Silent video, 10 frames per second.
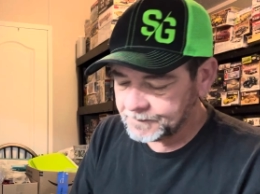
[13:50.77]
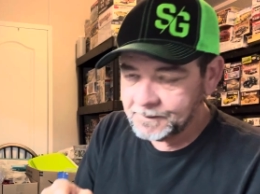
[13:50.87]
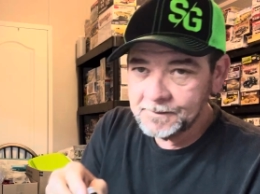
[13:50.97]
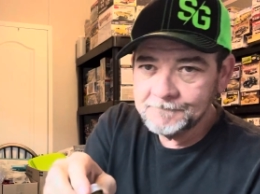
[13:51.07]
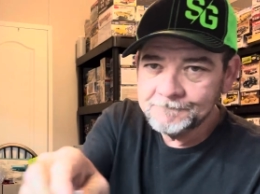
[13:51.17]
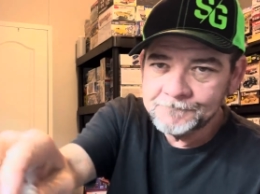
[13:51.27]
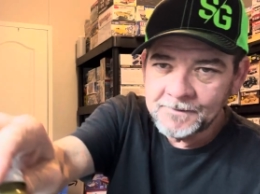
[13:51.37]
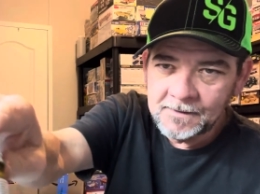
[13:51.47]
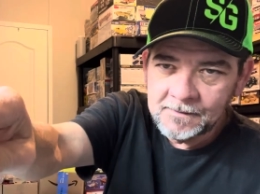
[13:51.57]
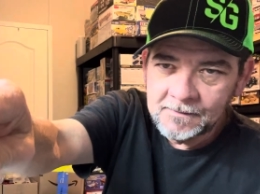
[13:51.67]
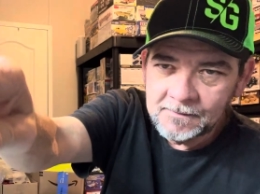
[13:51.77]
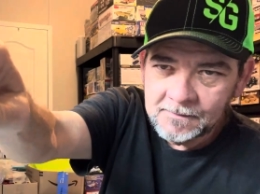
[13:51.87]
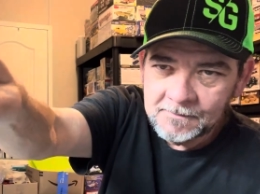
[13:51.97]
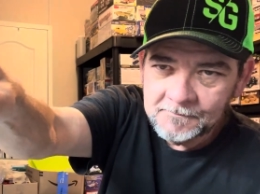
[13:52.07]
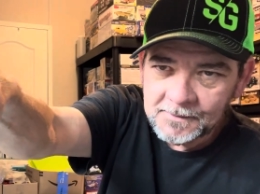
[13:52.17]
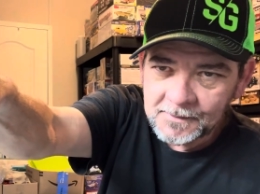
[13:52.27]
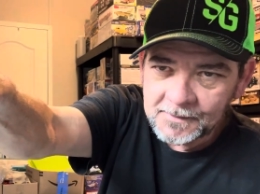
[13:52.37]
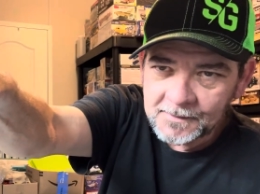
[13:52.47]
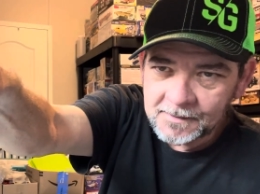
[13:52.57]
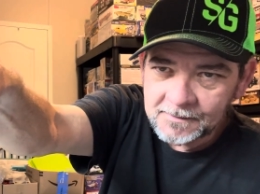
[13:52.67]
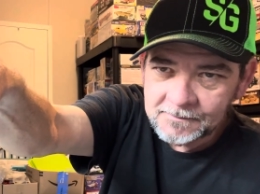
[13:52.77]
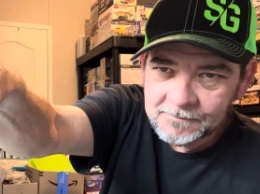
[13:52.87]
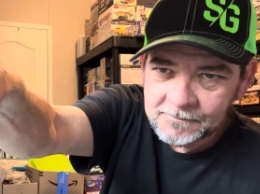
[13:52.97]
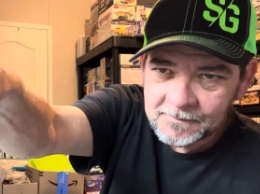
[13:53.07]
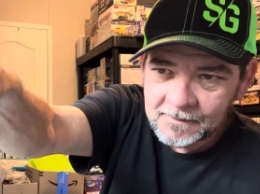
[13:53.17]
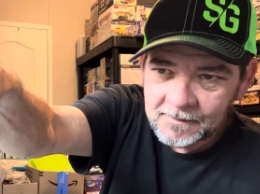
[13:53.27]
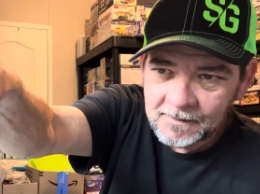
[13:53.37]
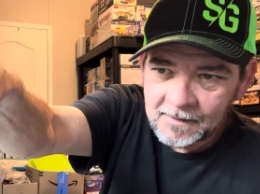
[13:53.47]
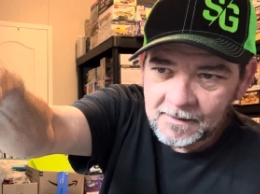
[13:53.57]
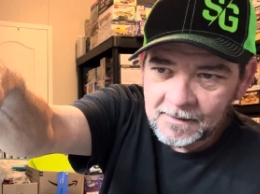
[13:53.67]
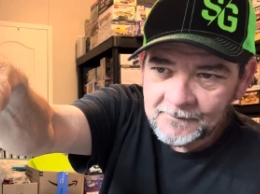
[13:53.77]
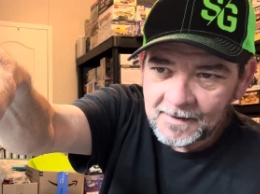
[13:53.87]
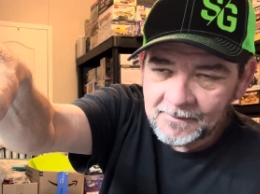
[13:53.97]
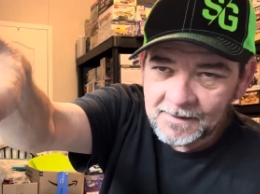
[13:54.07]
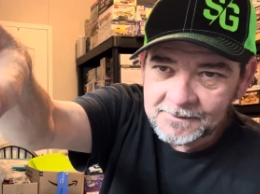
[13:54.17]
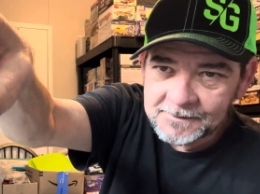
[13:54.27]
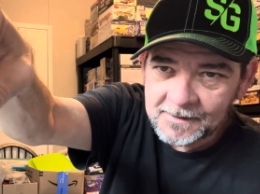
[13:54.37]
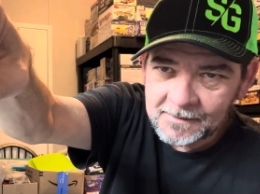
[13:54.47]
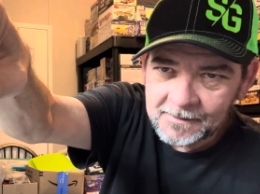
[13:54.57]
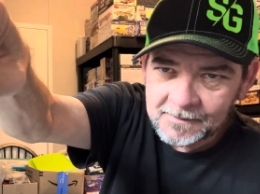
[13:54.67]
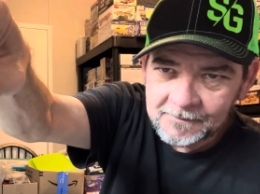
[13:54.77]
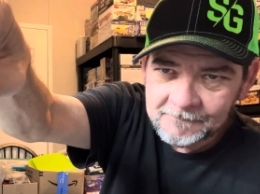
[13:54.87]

up. Look there. That right there